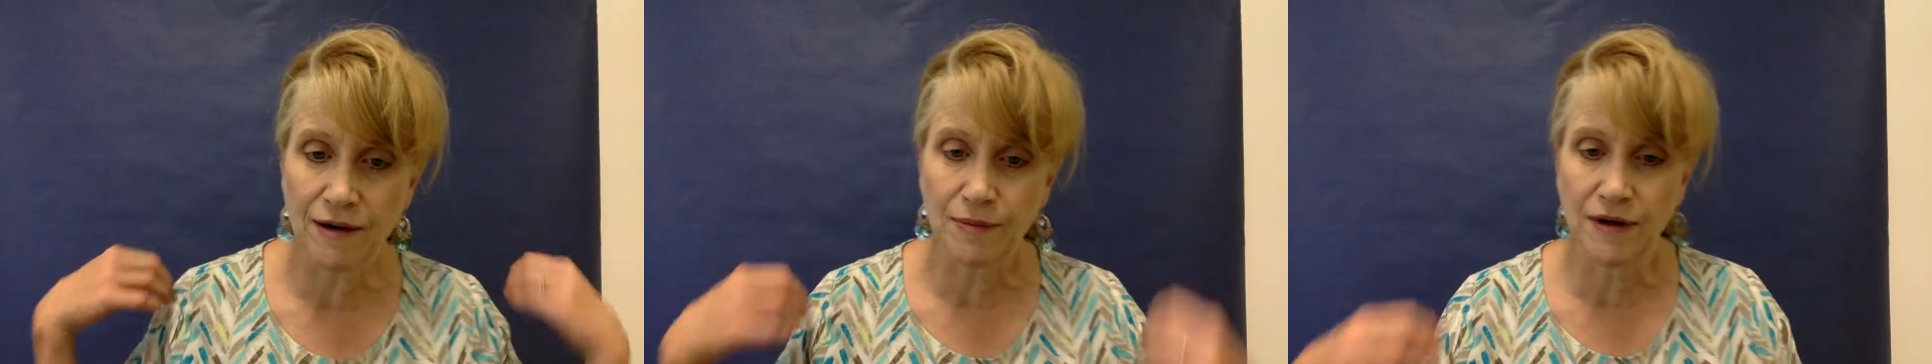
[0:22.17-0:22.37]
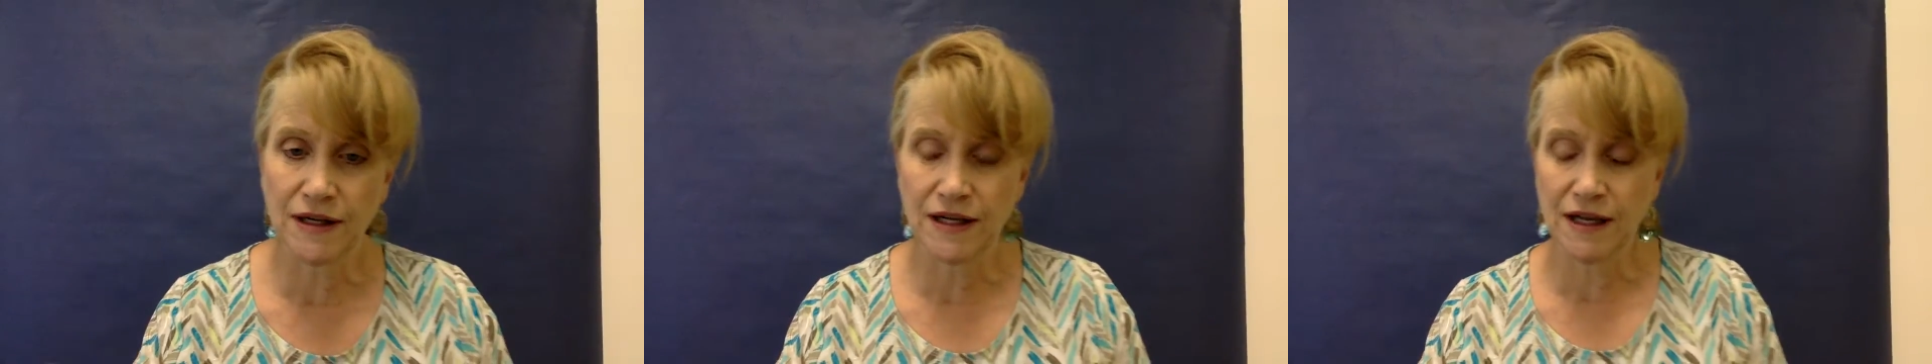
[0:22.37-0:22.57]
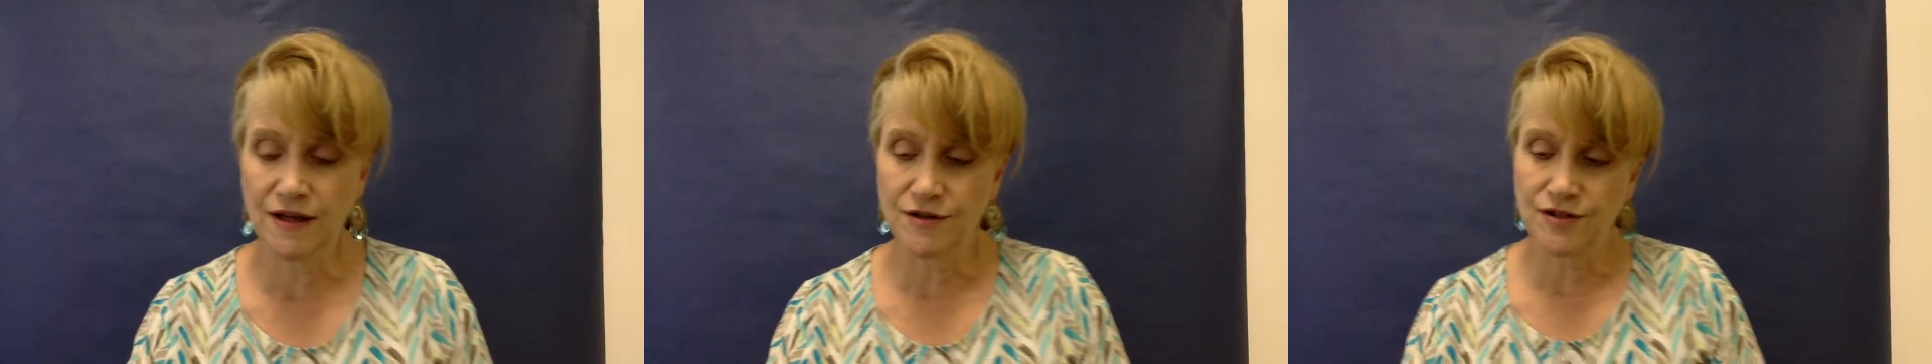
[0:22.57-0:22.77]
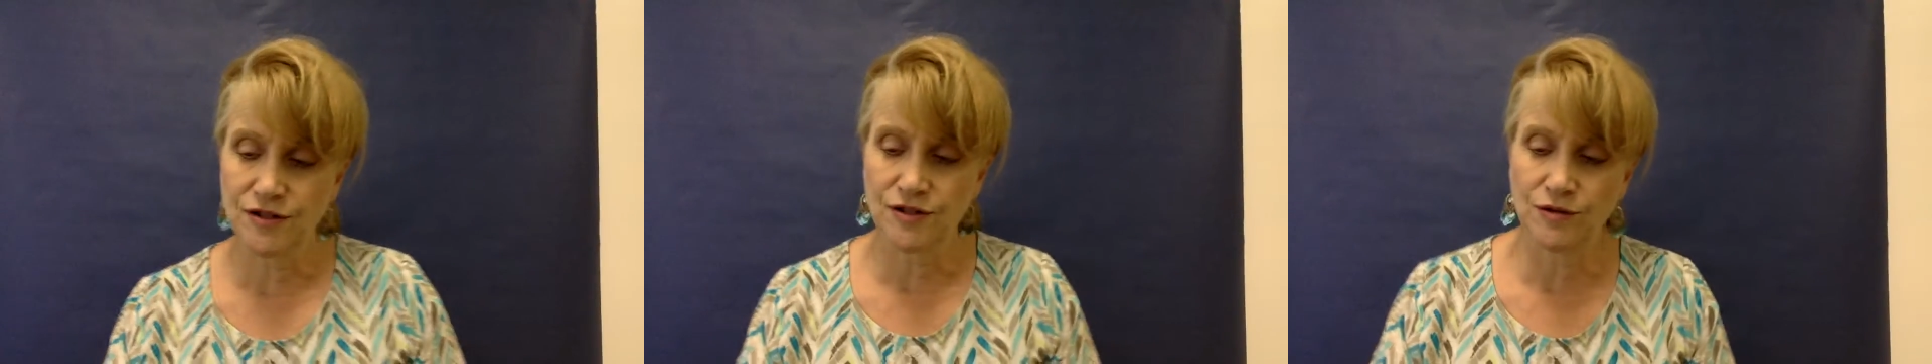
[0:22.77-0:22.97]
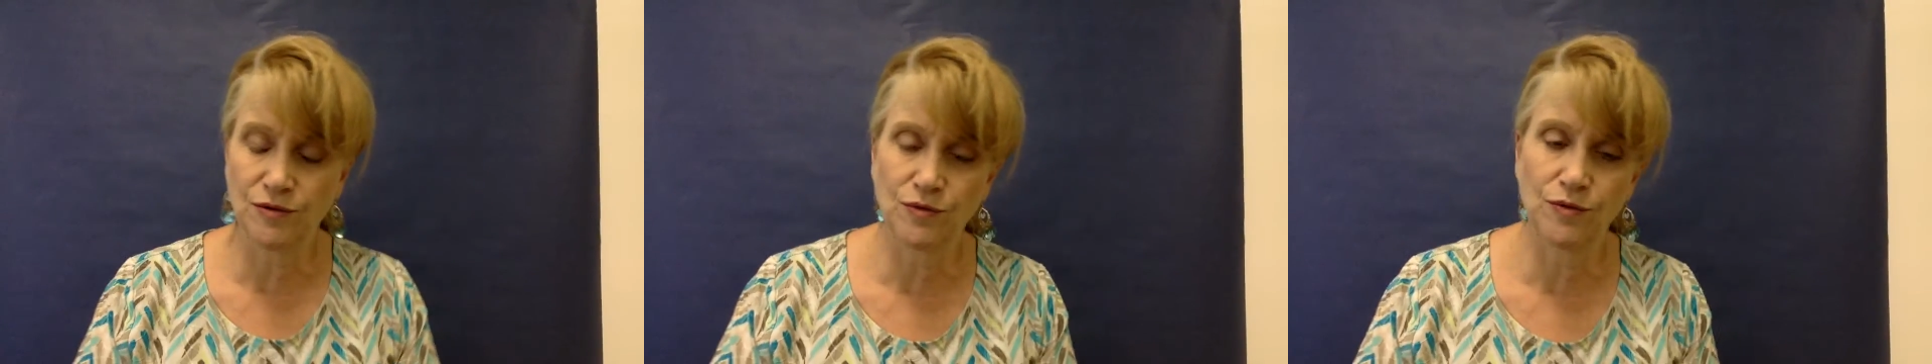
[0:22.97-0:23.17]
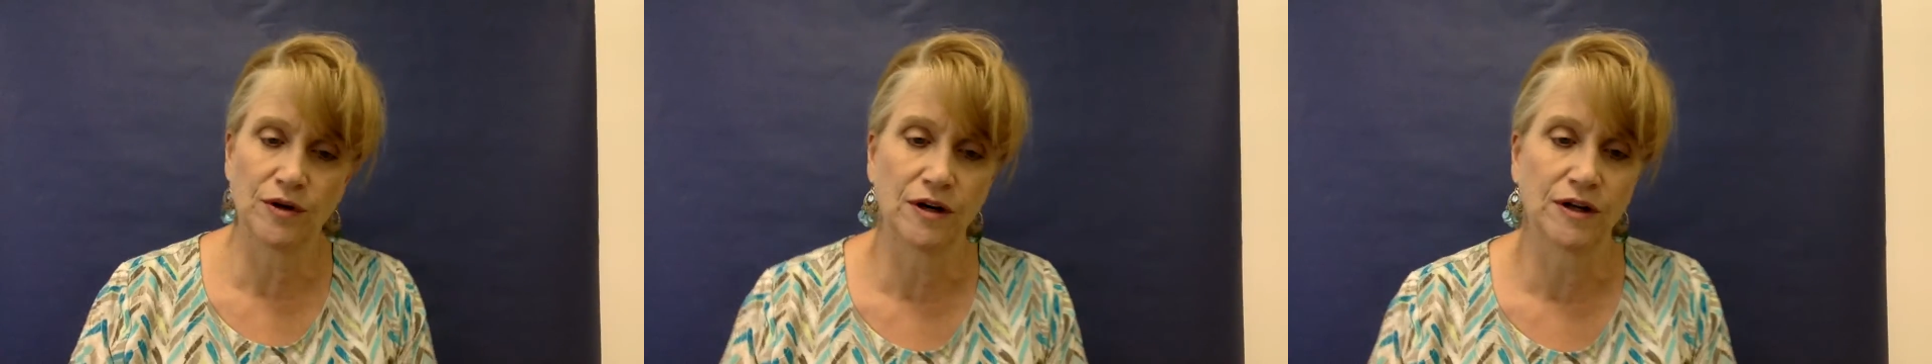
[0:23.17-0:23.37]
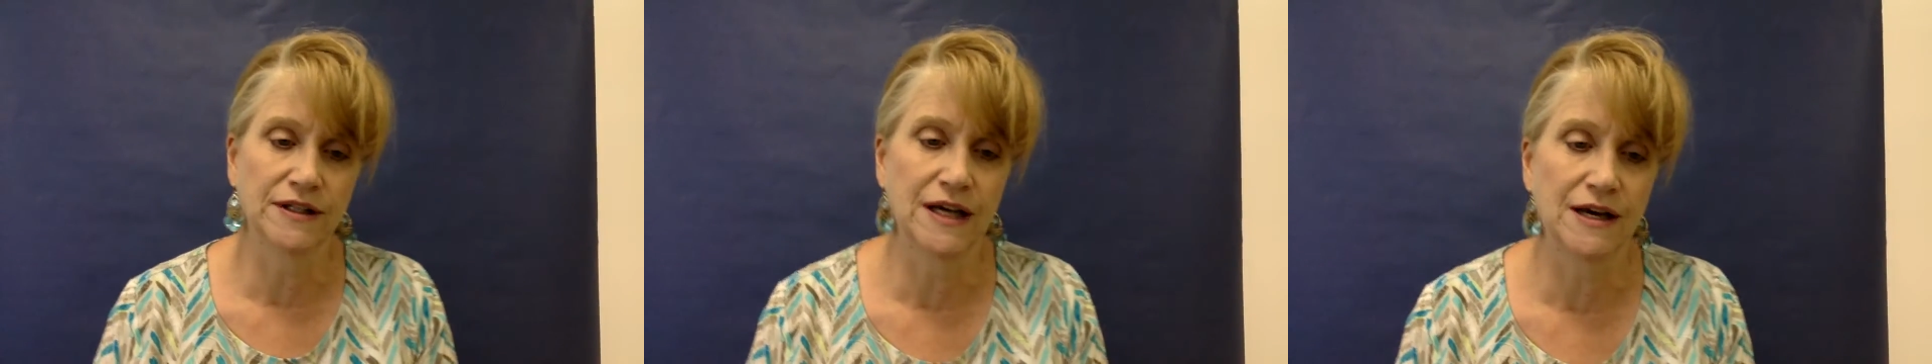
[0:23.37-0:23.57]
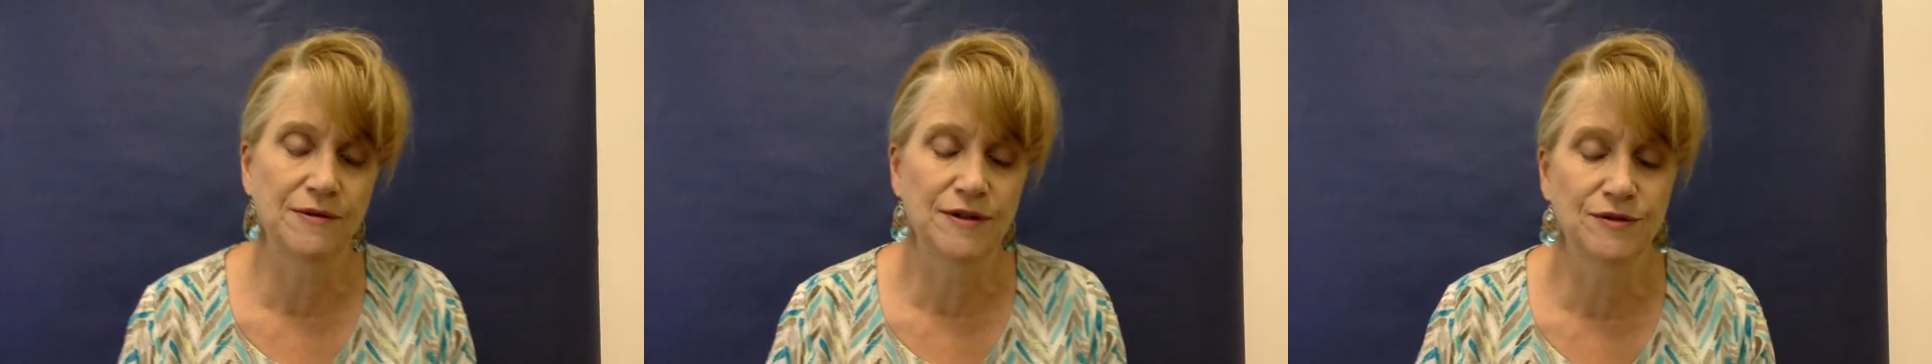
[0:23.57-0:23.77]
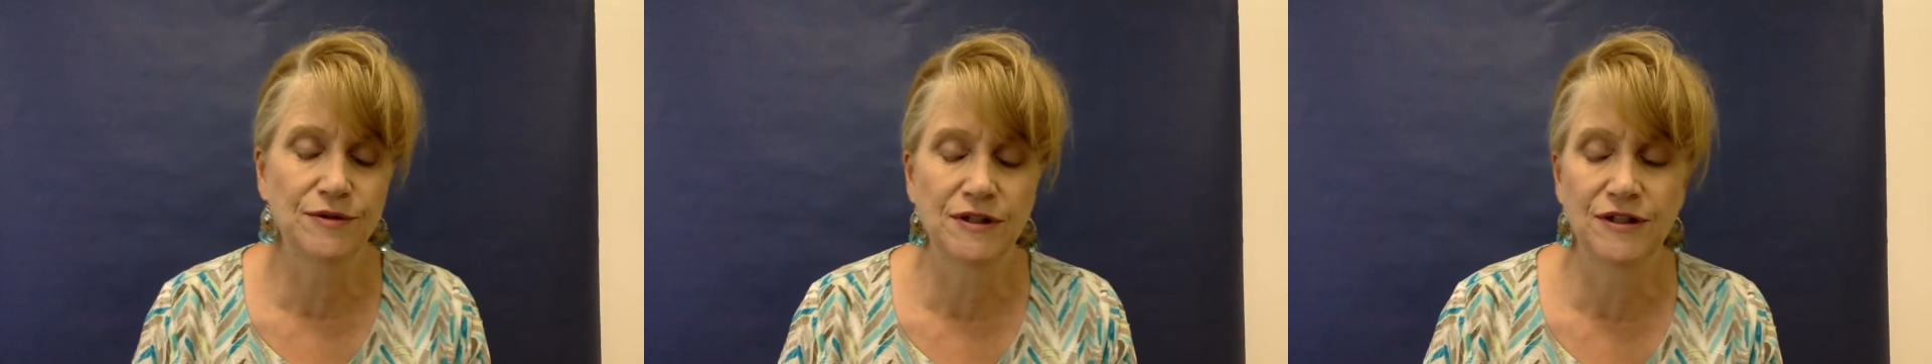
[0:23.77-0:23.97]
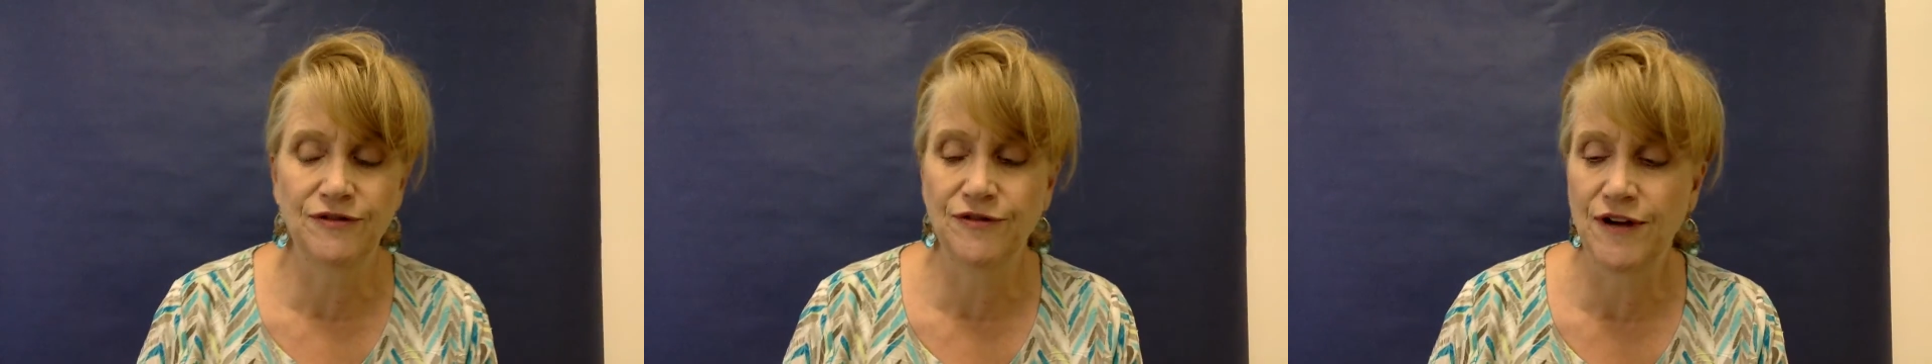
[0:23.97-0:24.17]
at Yellowstone World. That was
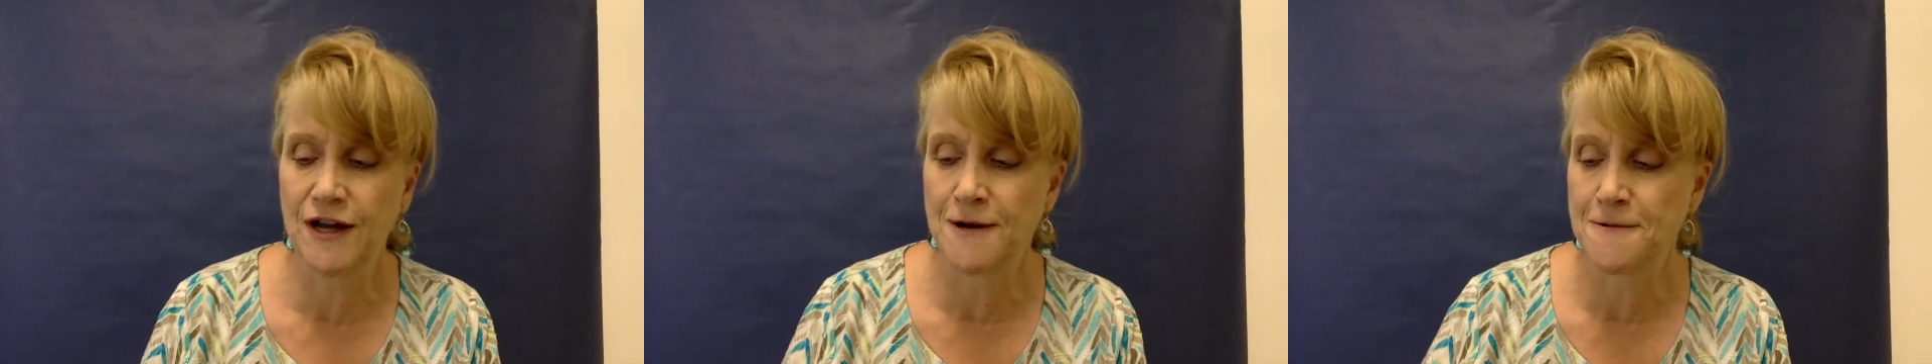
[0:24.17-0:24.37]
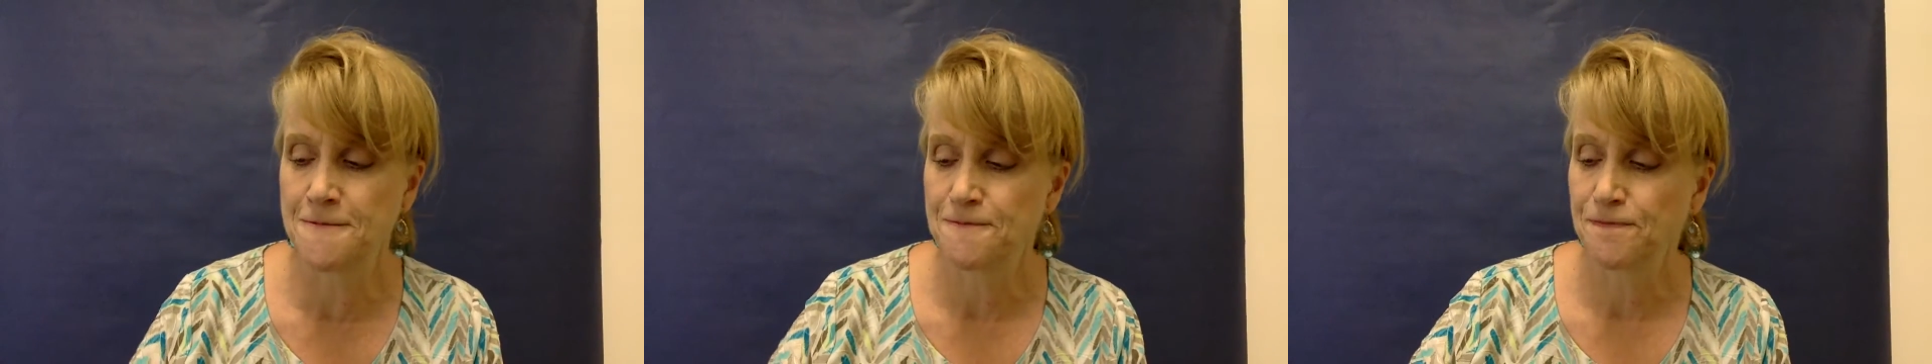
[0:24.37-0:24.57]
really fun.